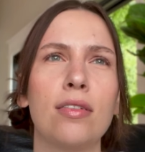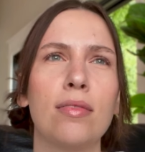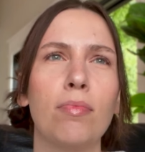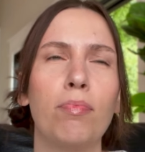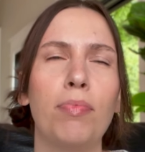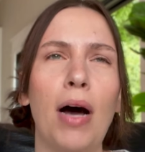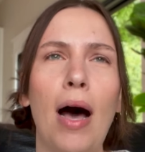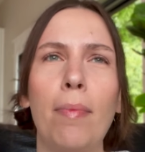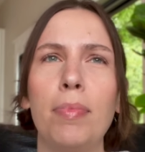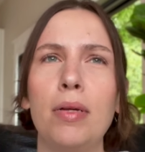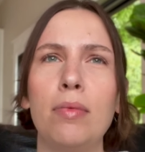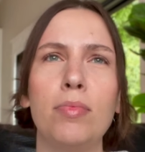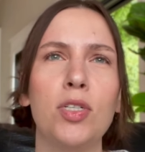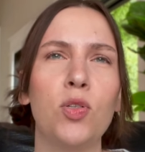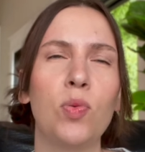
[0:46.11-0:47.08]

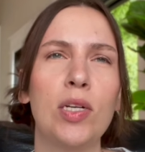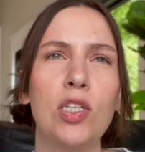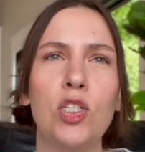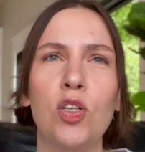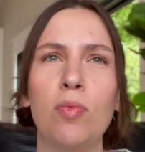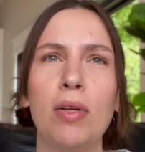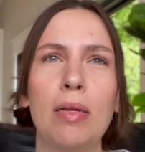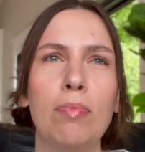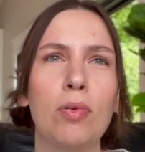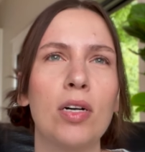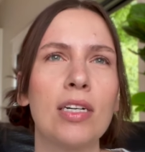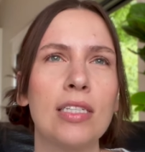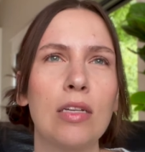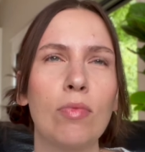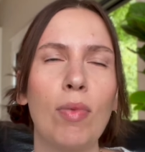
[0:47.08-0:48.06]
bopping between too many
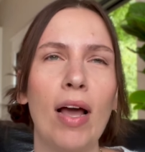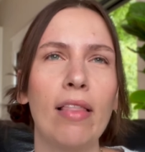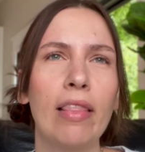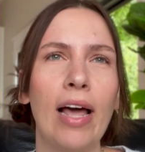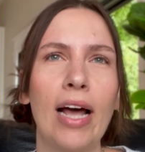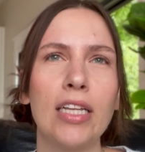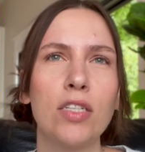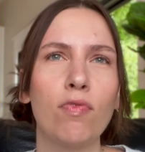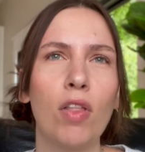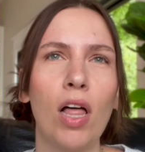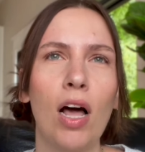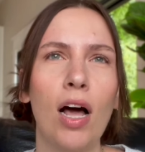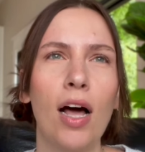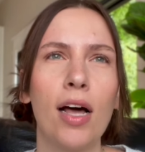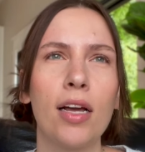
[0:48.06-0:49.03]
books in my last
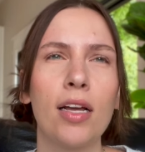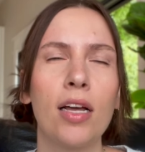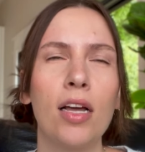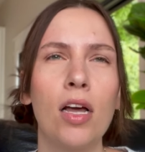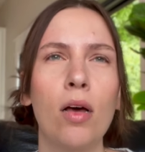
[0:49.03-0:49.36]
vlog,